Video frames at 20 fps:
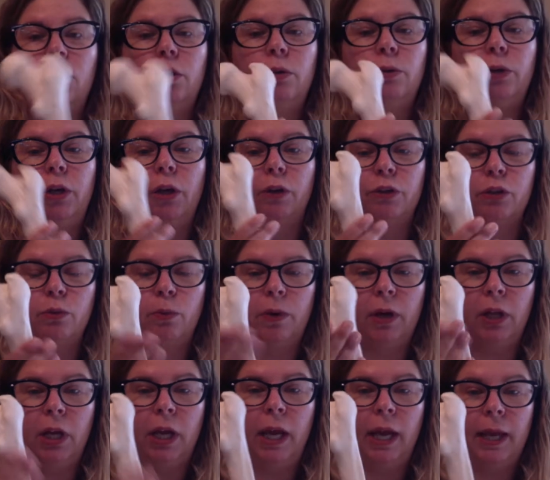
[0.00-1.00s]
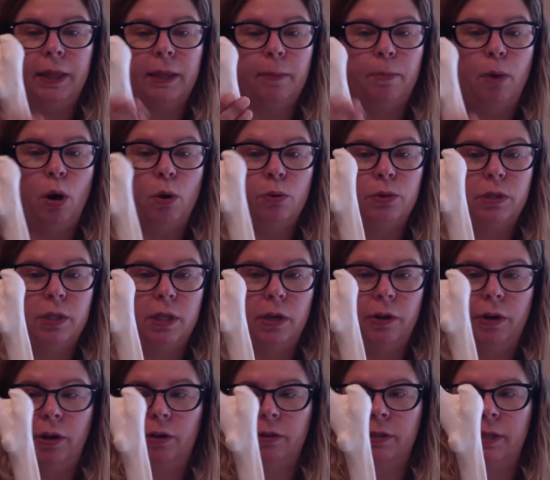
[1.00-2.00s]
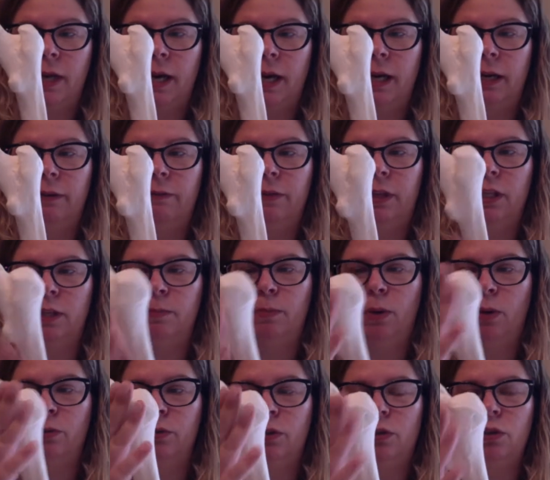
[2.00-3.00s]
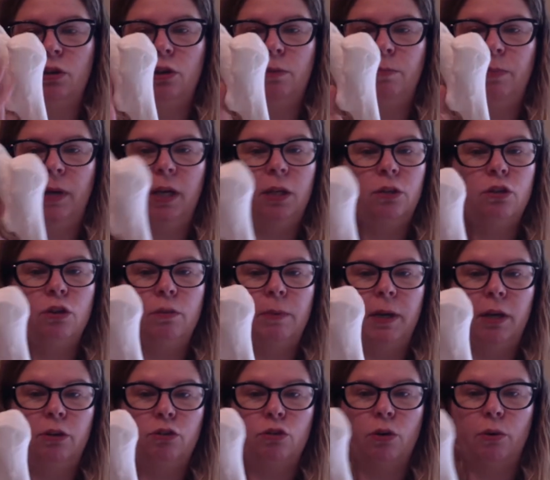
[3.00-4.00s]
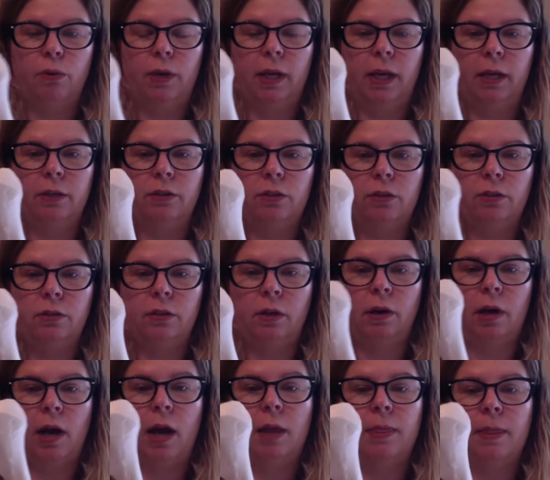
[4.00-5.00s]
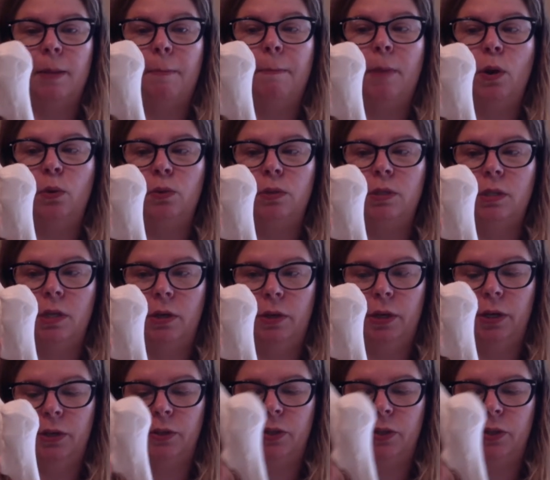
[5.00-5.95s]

gluteal. So we're looking at the posterior side of this bone. So your two big trochanters are on the posterior